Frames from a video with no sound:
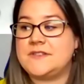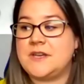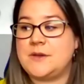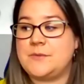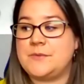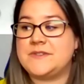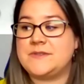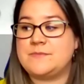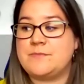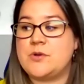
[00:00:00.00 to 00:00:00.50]
it
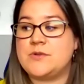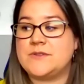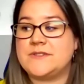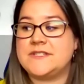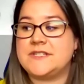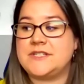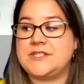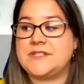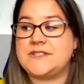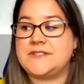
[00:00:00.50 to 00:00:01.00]
was
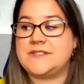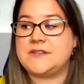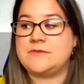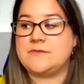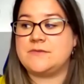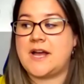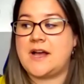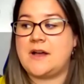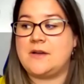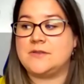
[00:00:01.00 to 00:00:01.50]
mostly just
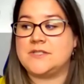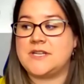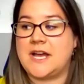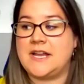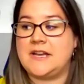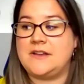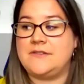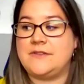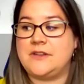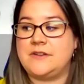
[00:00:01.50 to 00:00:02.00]
around
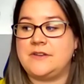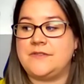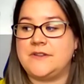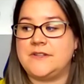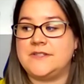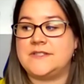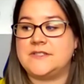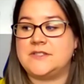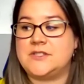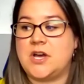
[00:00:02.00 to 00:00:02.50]
kind of
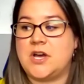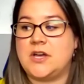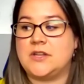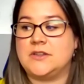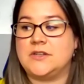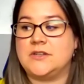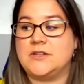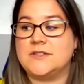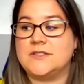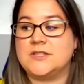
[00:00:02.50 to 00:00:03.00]
infants and
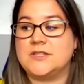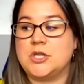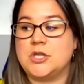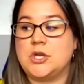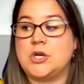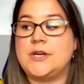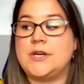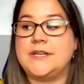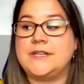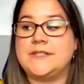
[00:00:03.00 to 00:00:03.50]
toddlers
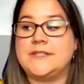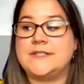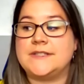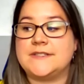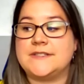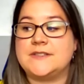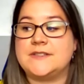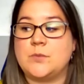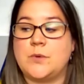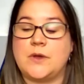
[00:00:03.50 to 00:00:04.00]
learning to
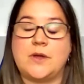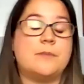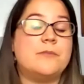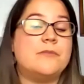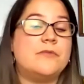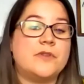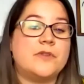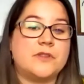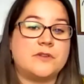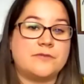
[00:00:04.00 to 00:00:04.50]

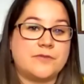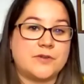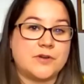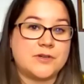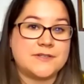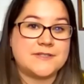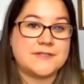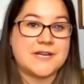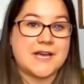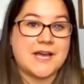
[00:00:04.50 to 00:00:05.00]
swim for the
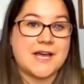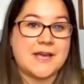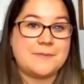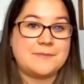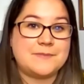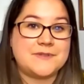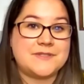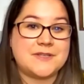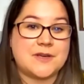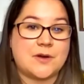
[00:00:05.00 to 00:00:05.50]
first
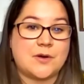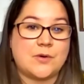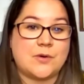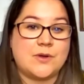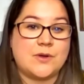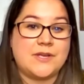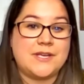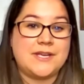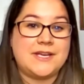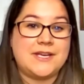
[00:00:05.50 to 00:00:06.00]
time.
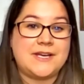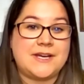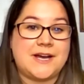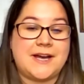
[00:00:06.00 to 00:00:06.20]
So okay,